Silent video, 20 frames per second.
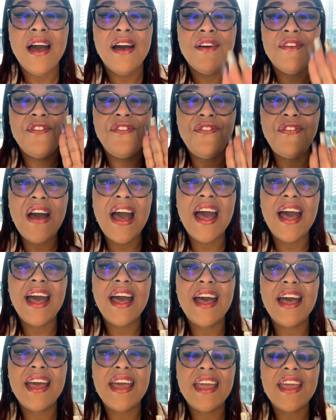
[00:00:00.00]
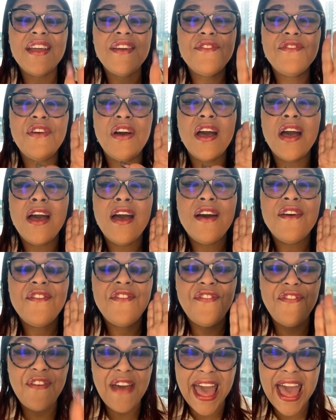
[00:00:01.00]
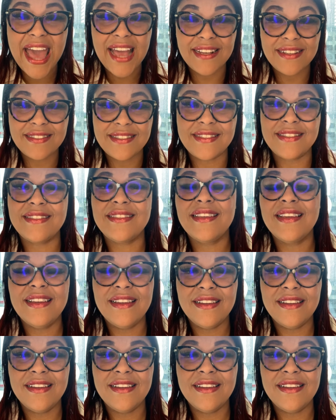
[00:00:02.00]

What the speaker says: five facts